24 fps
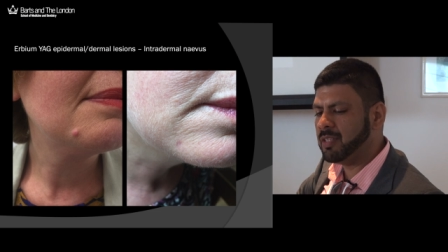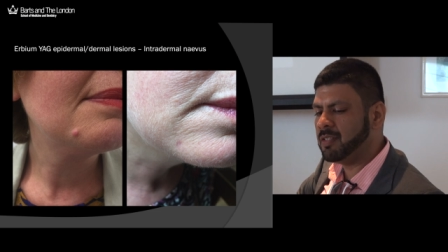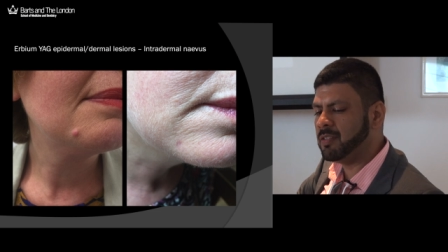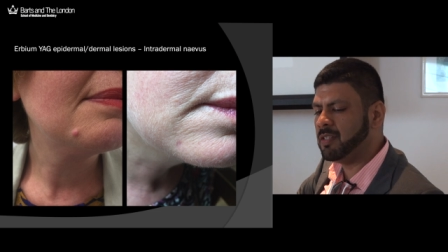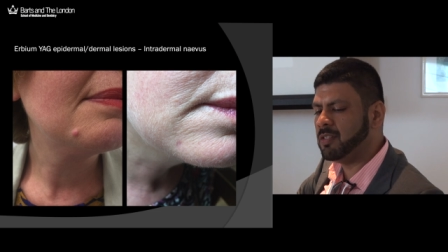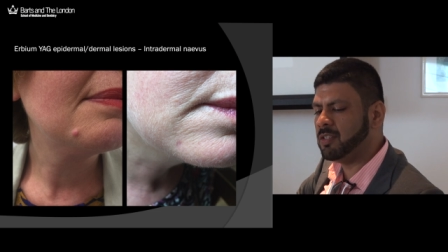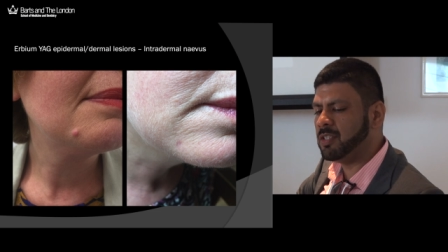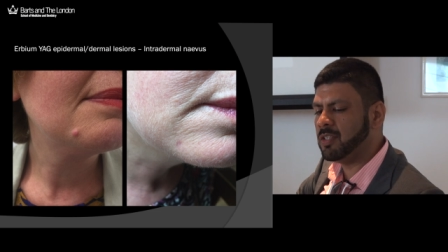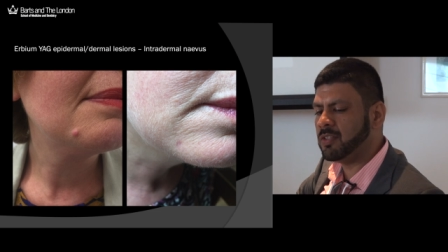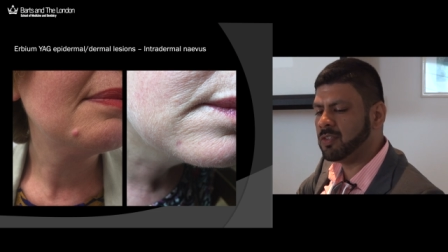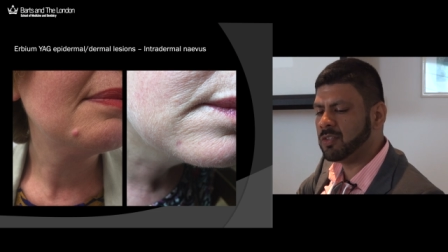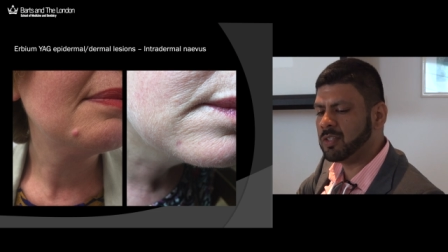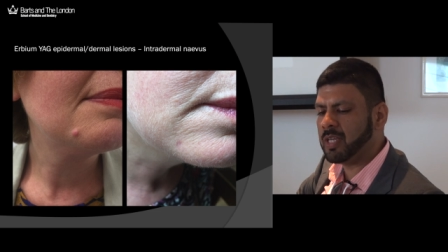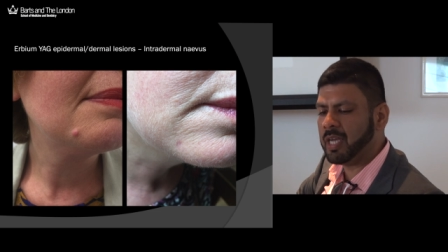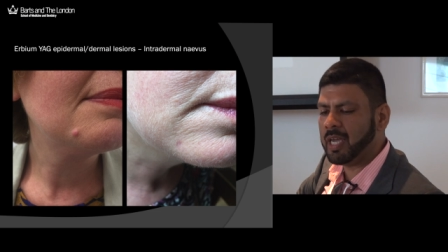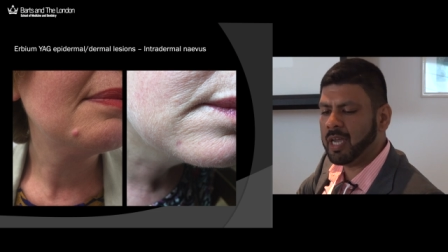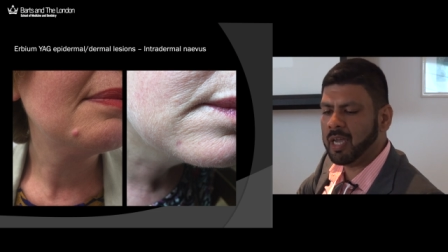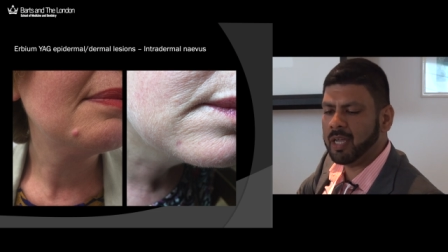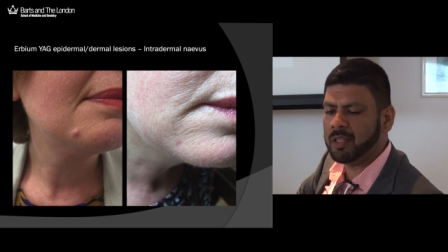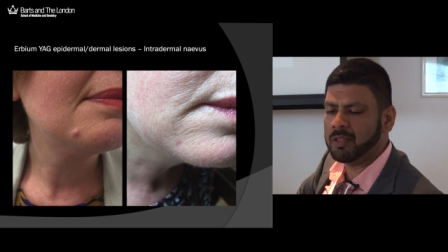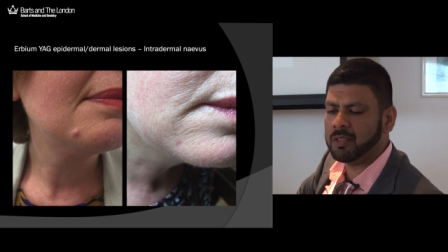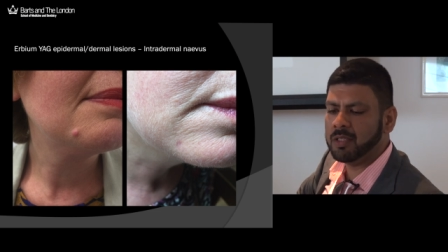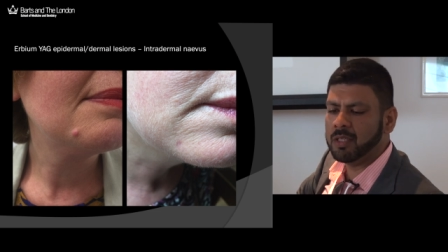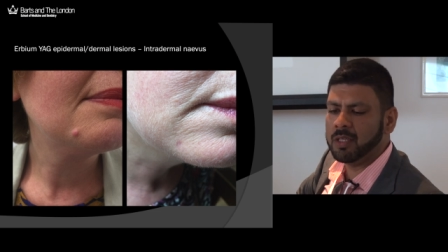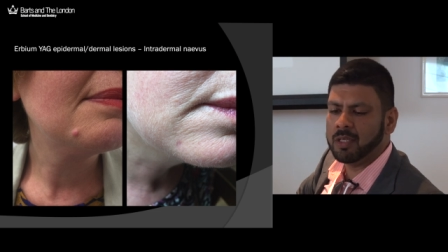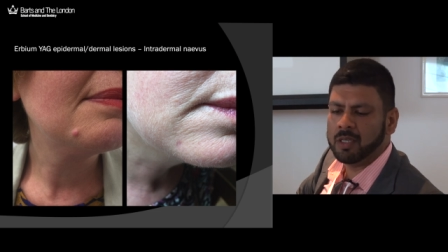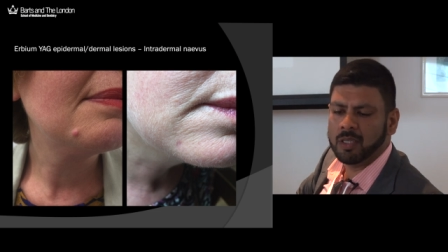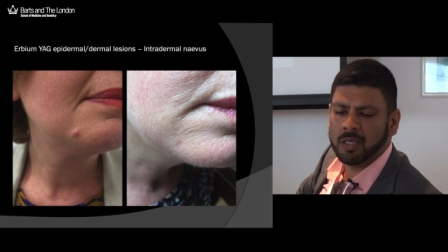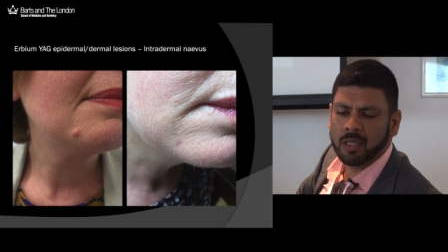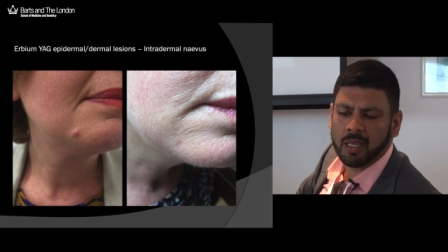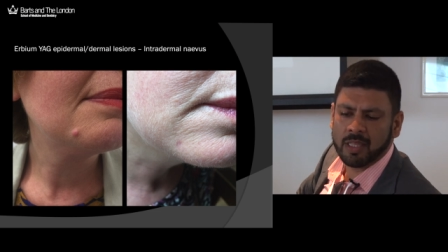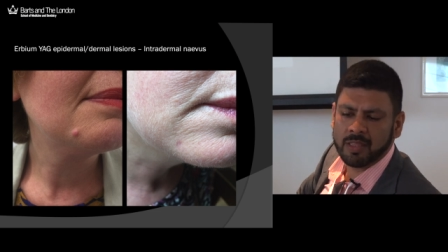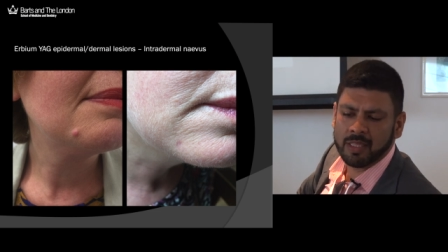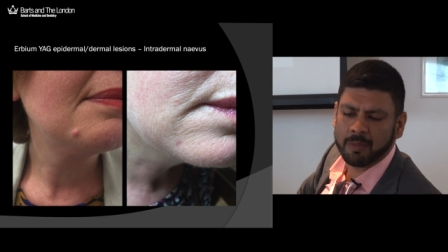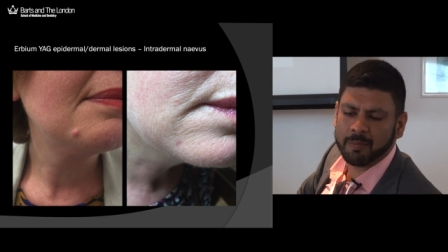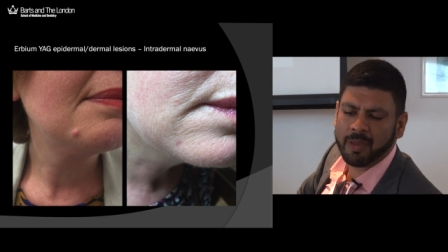This is just uh,
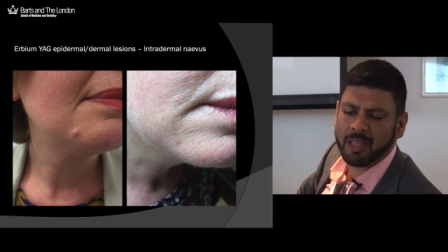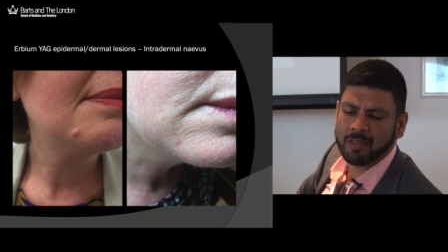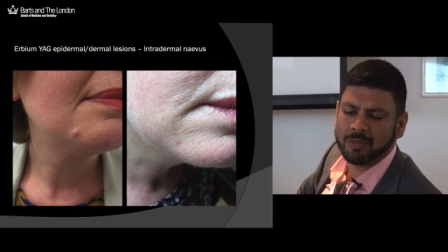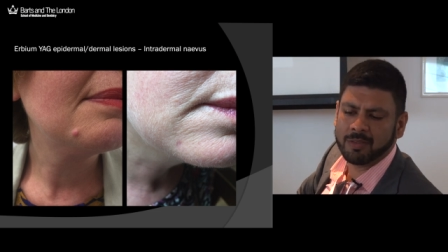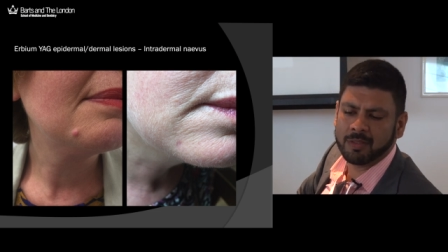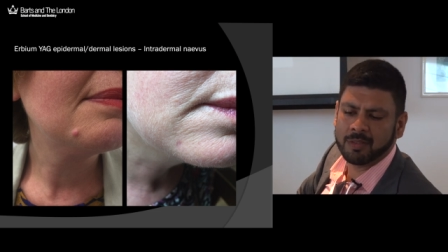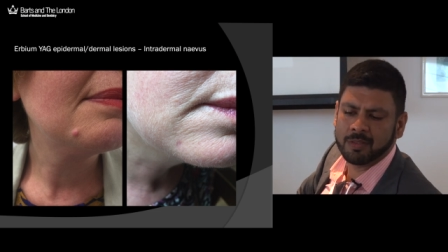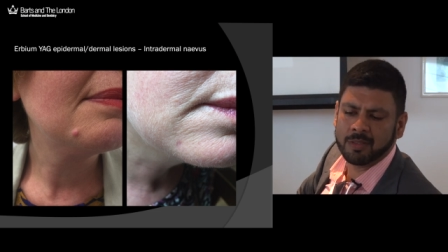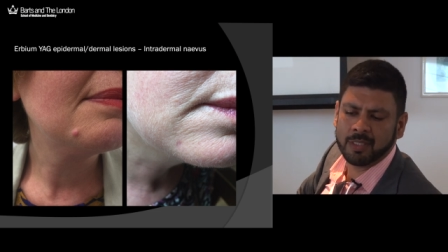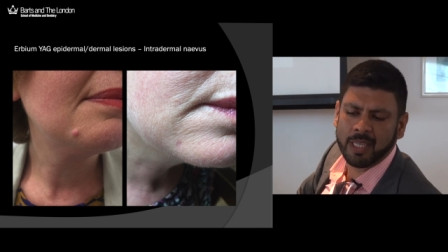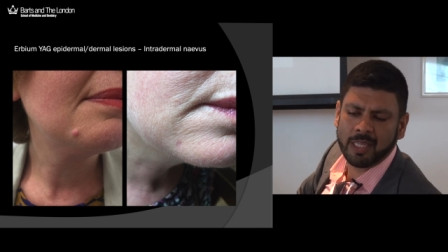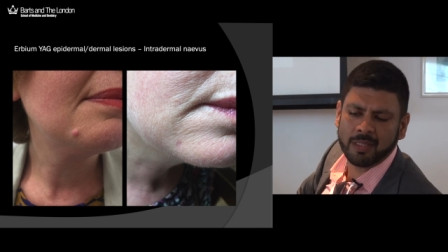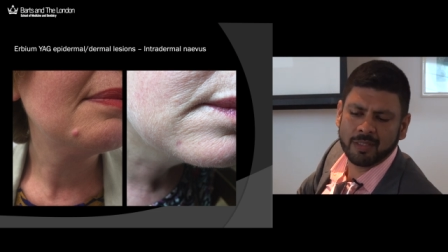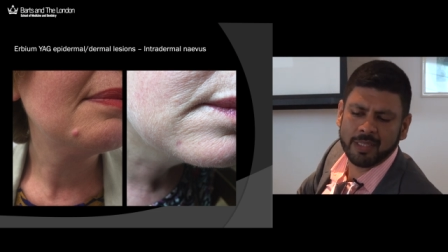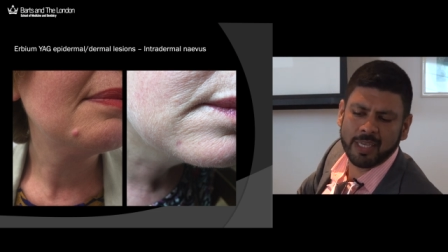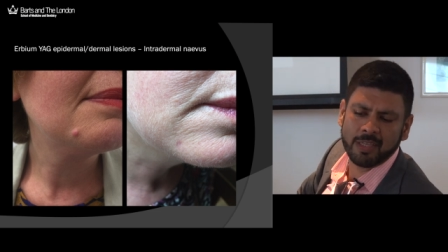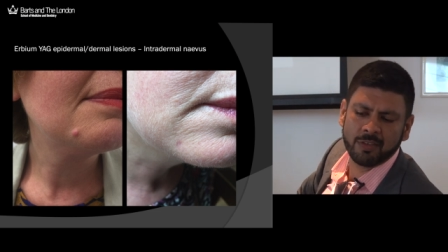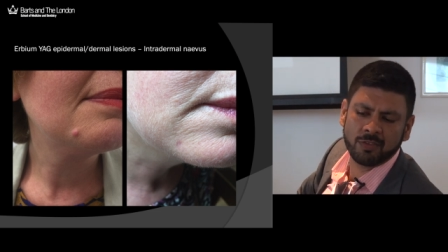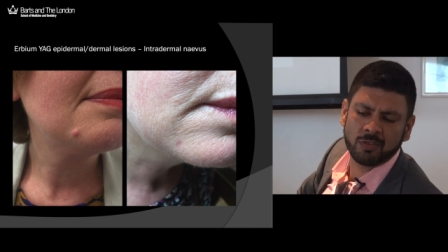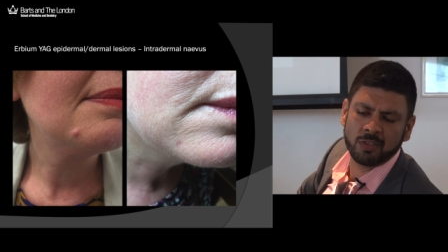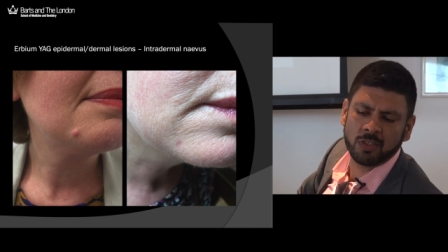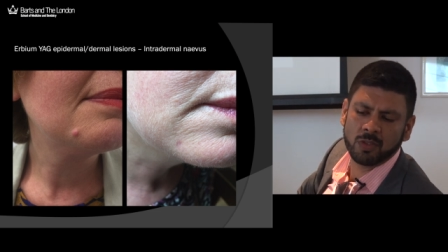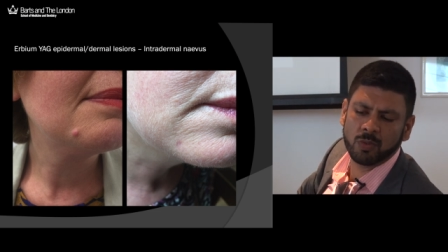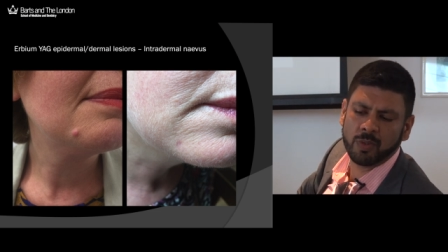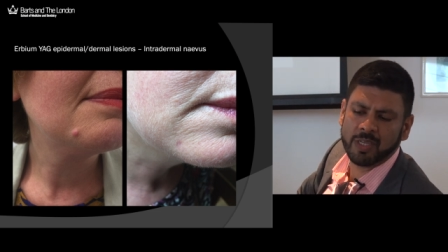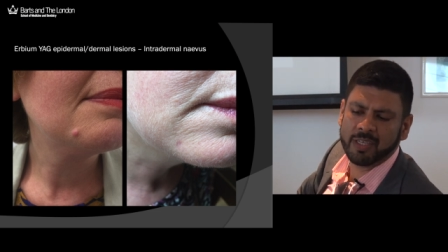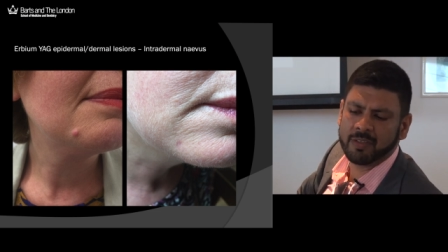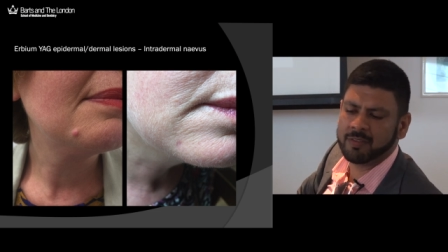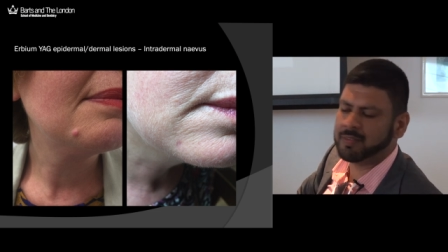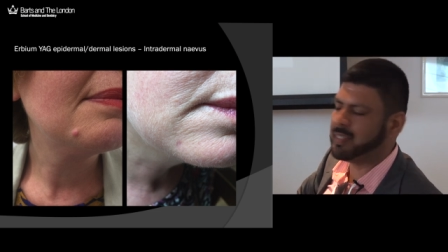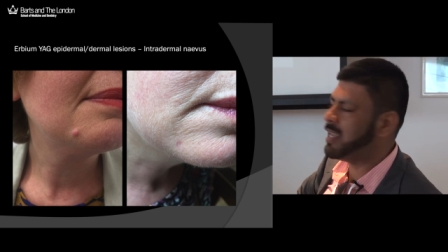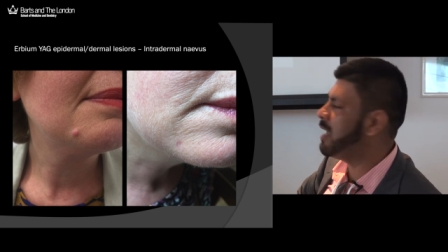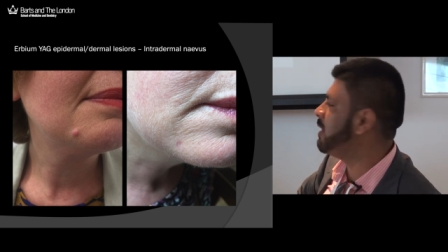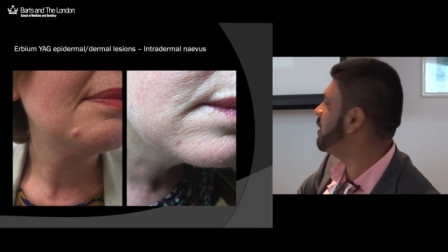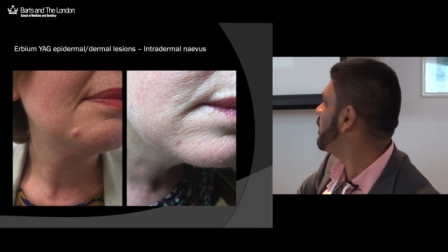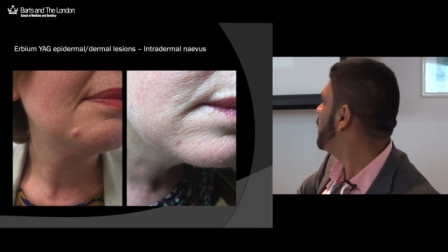I think about 10 days, two weeks
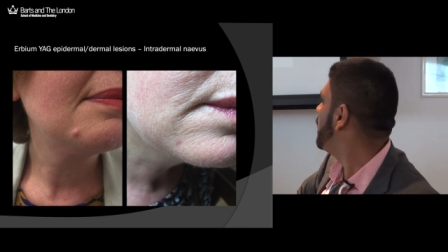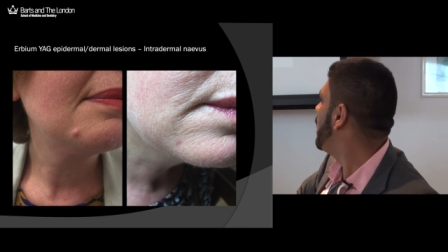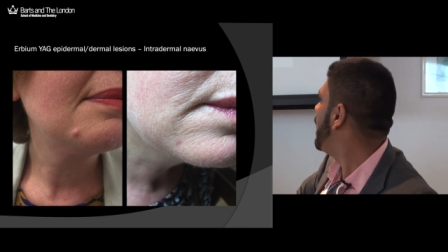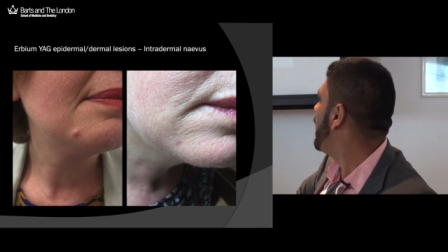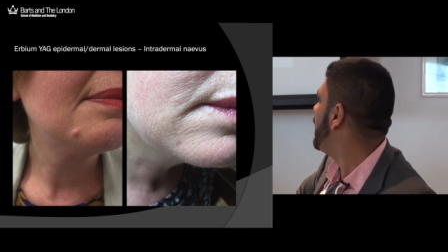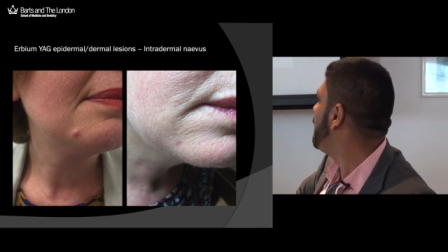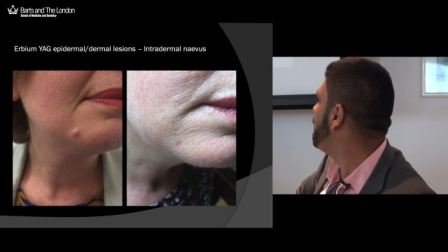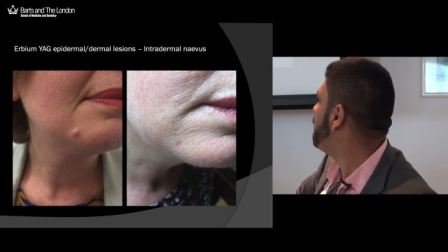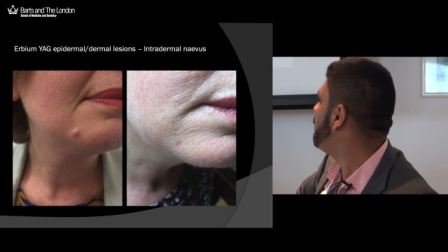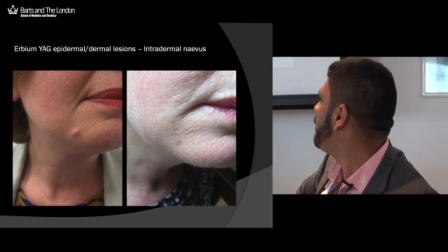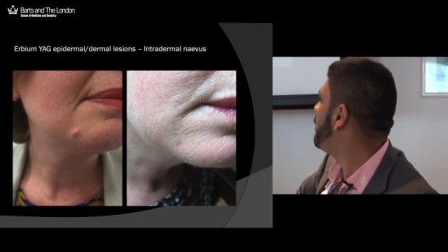down the line